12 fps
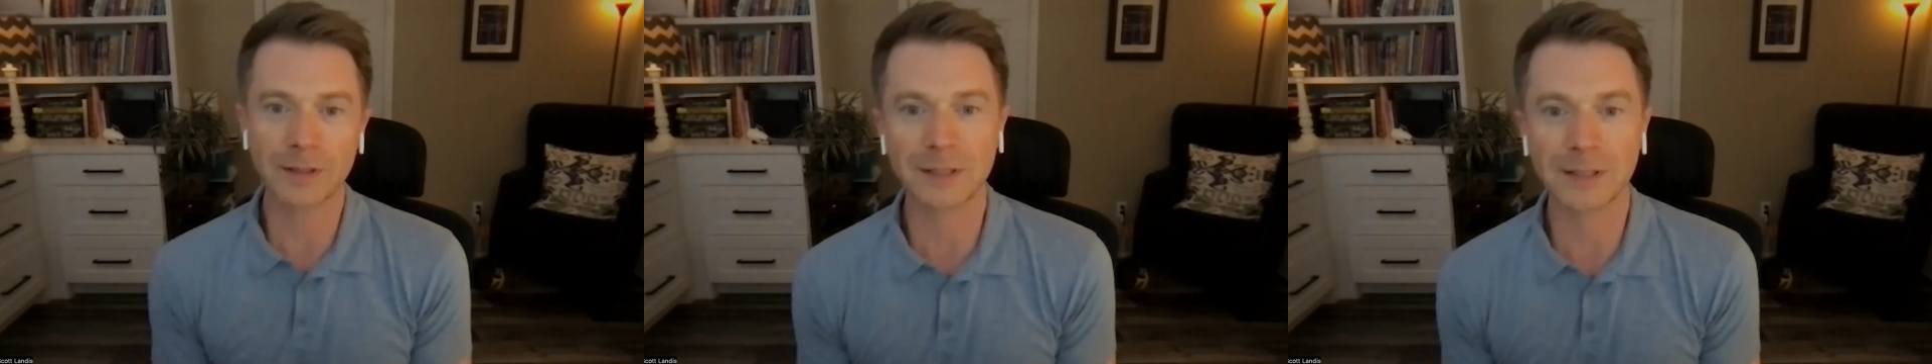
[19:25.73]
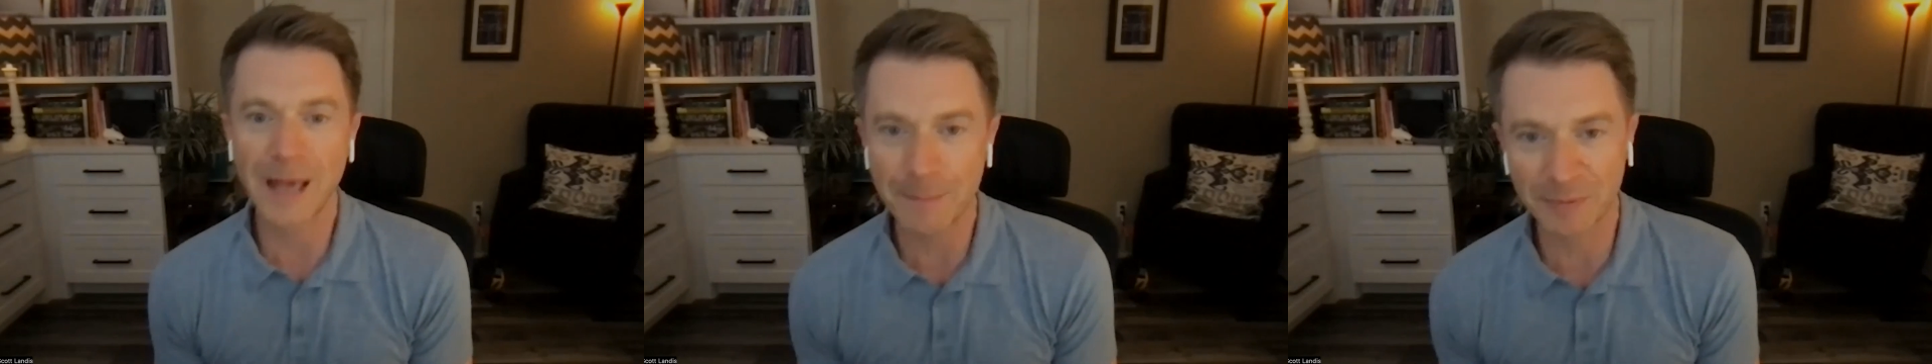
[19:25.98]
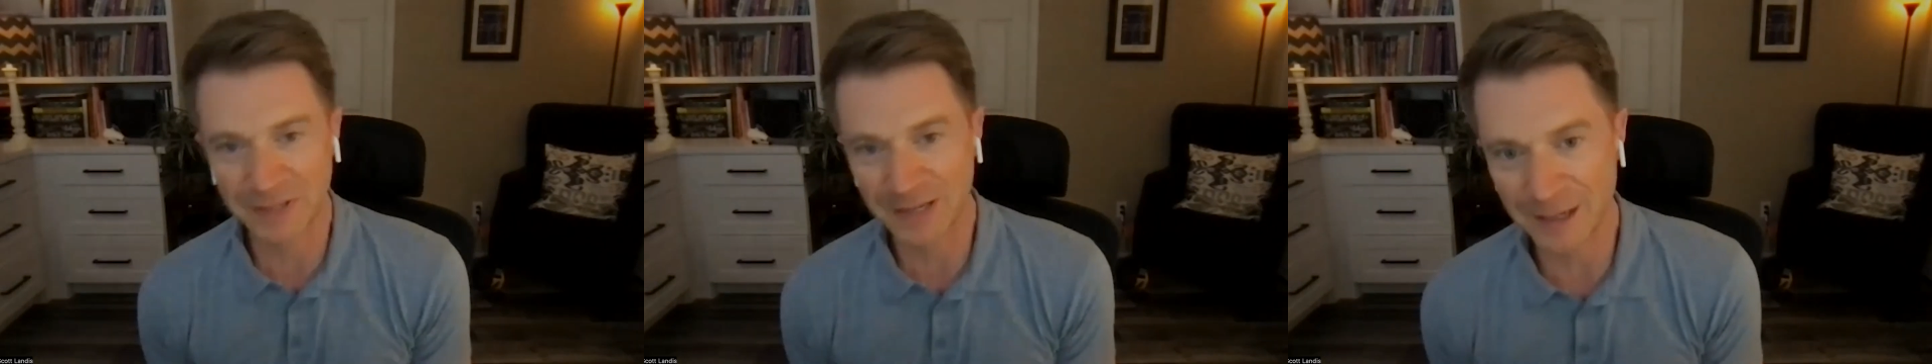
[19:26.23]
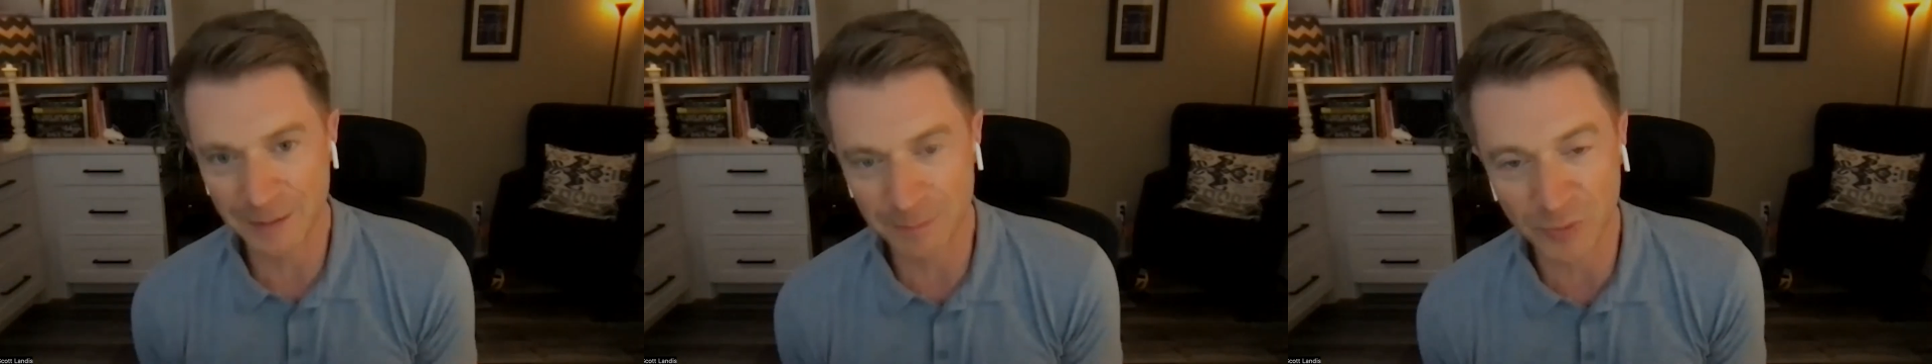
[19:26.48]

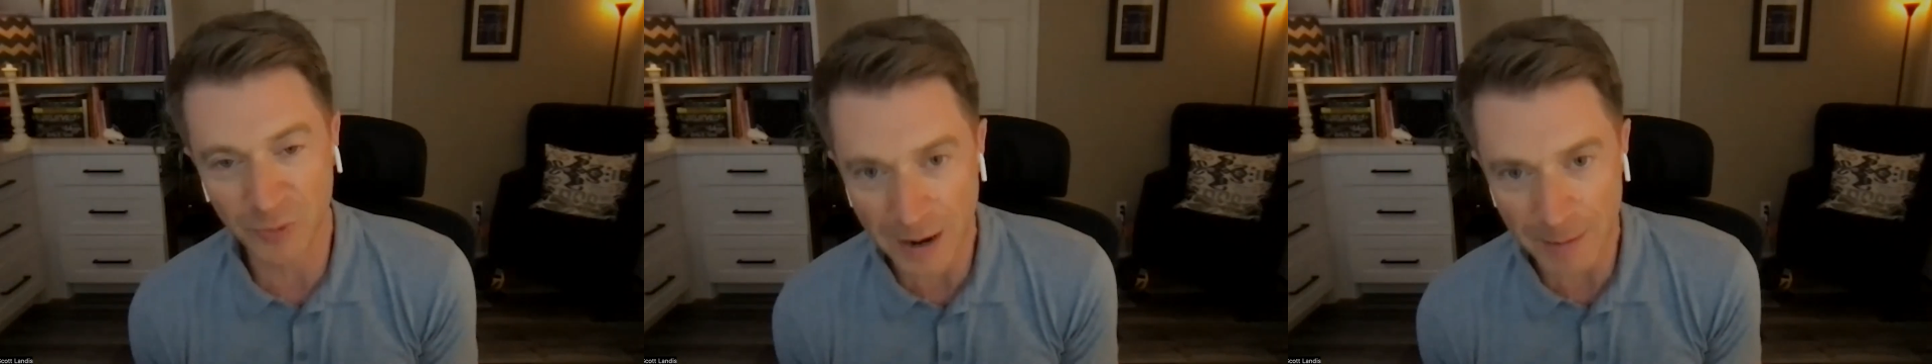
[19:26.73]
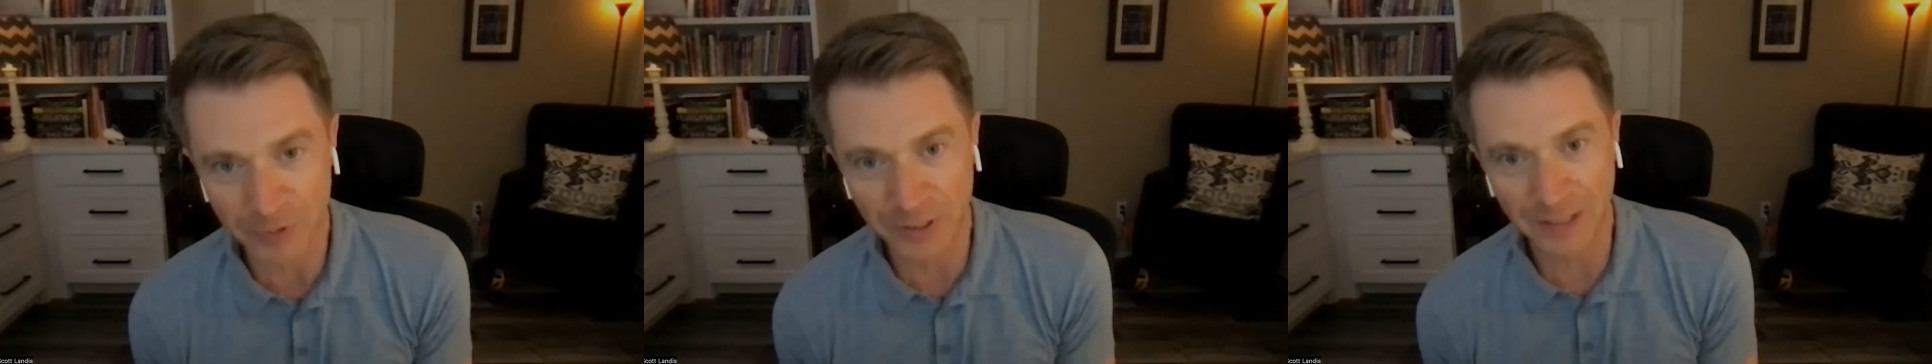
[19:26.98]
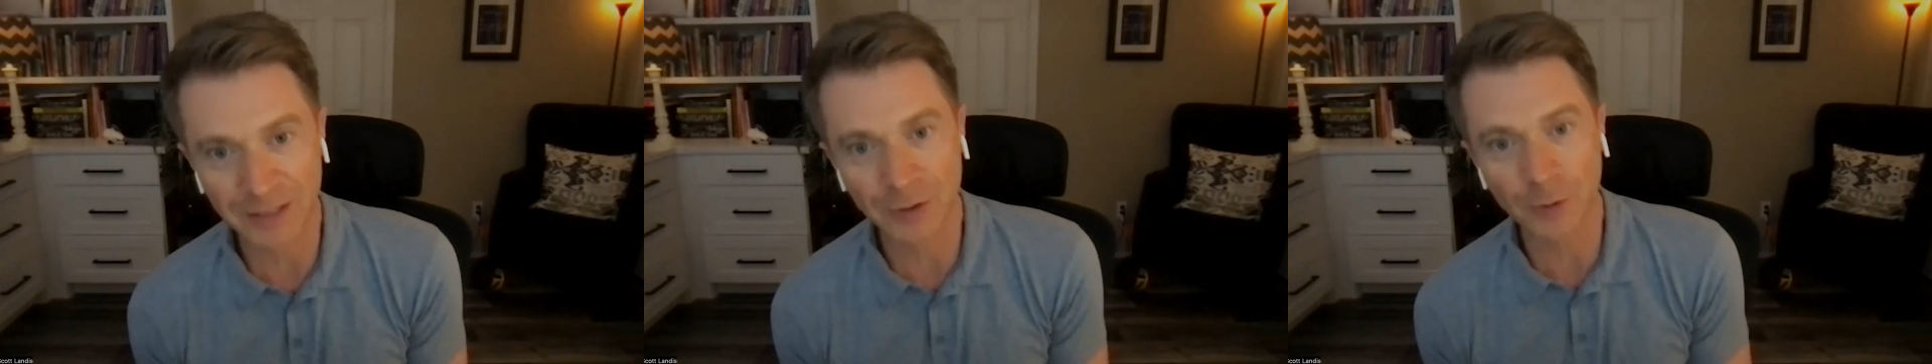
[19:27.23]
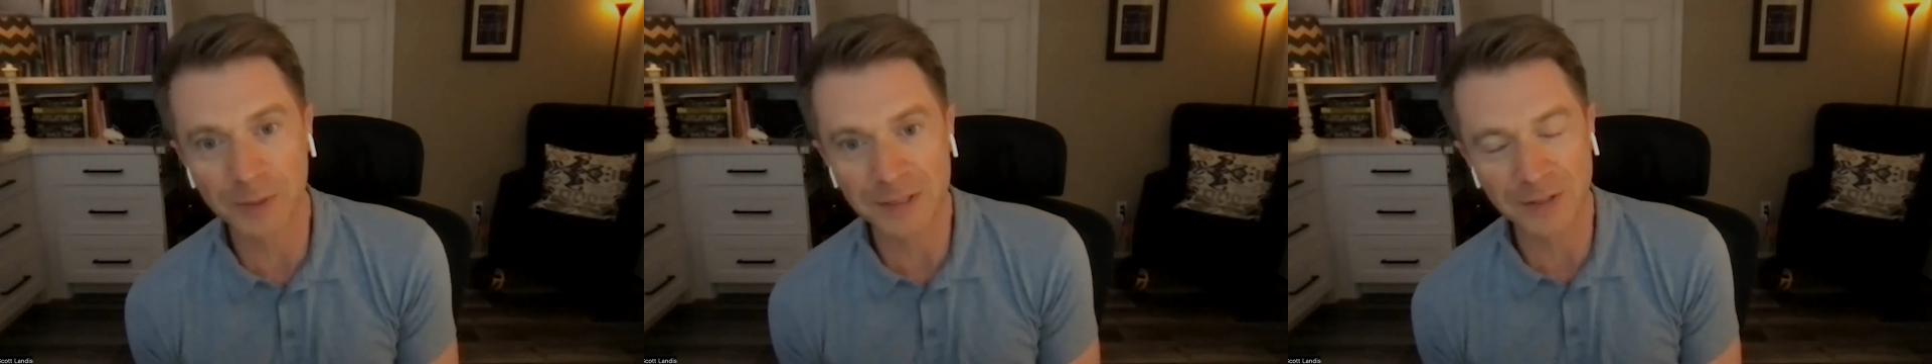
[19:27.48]
dilapidated property,
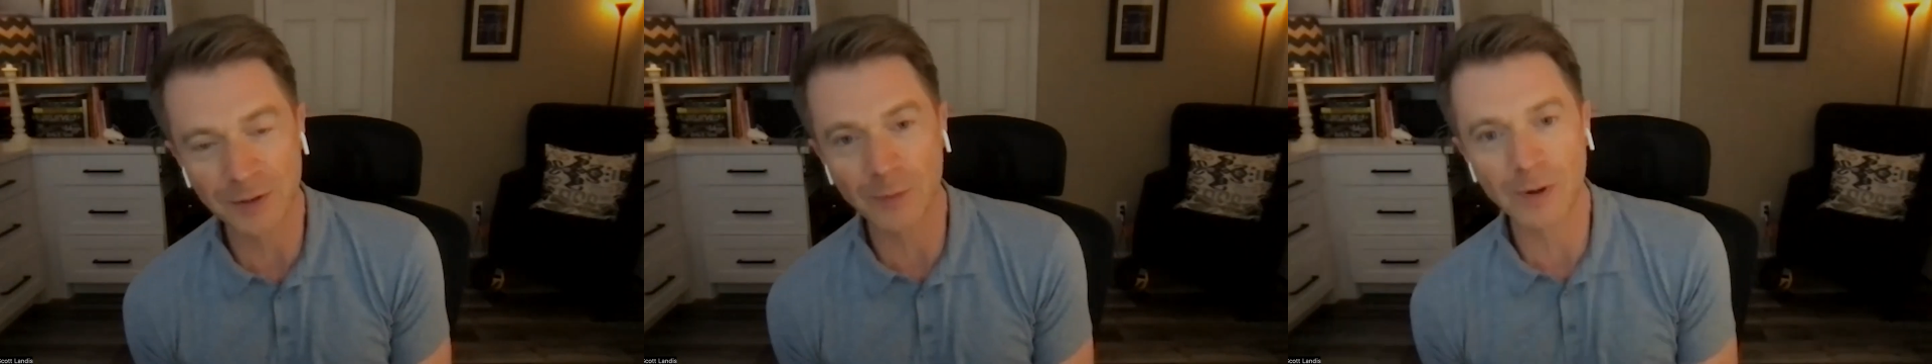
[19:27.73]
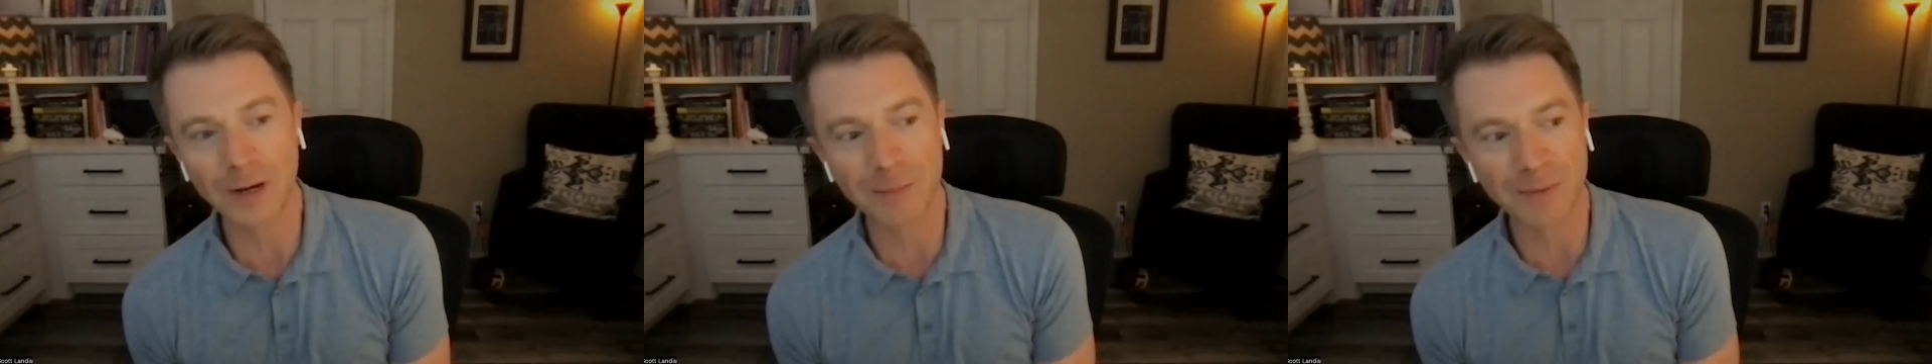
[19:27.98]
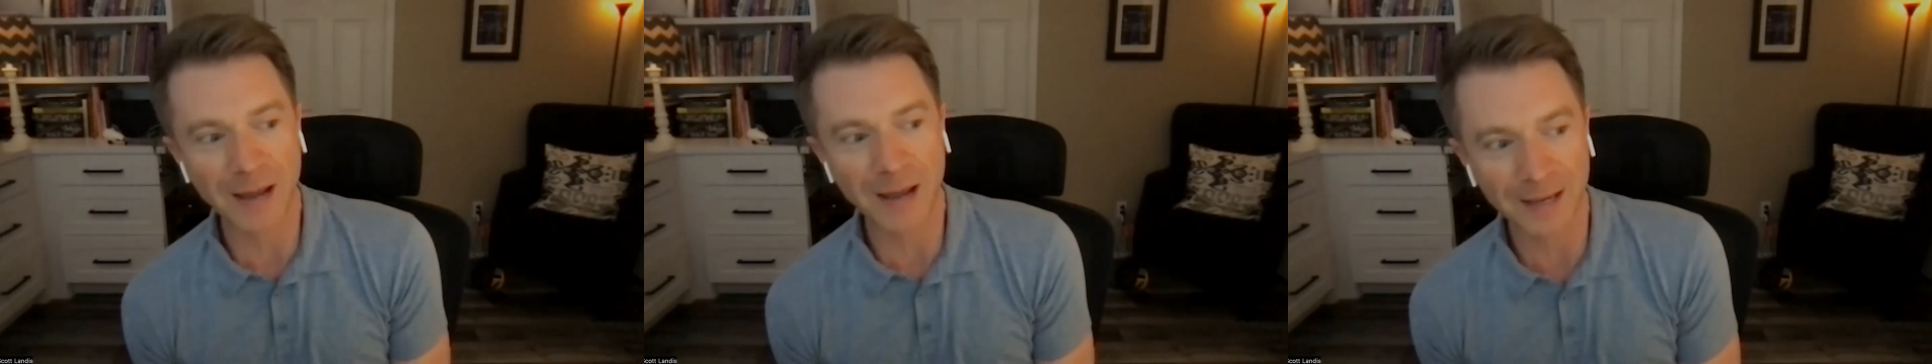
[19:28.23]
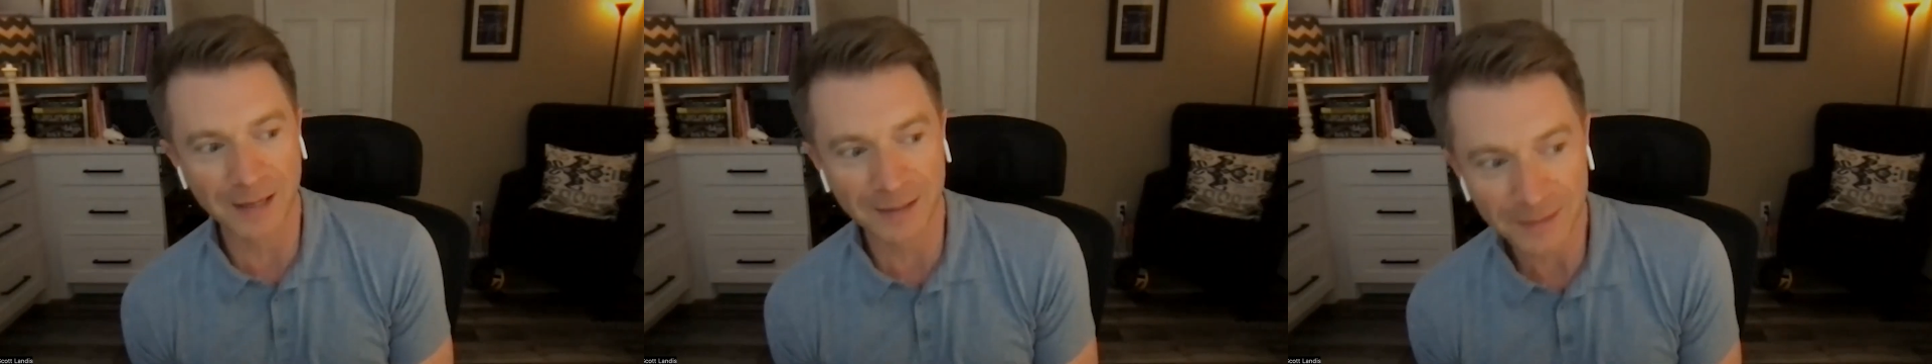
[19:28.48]
nobody's going to want to buy
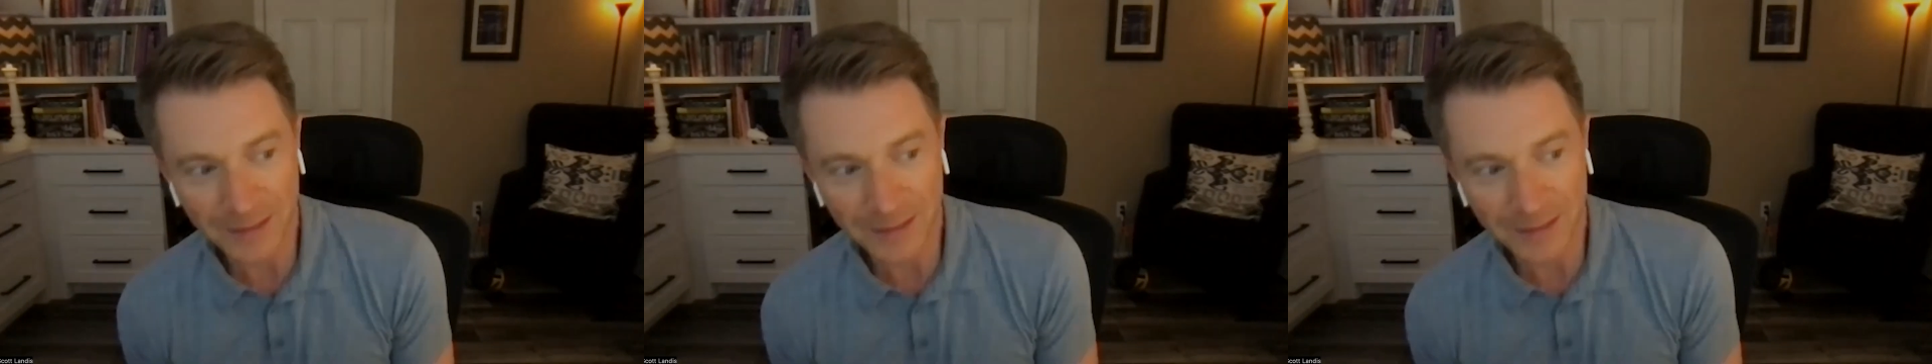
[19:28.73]
it.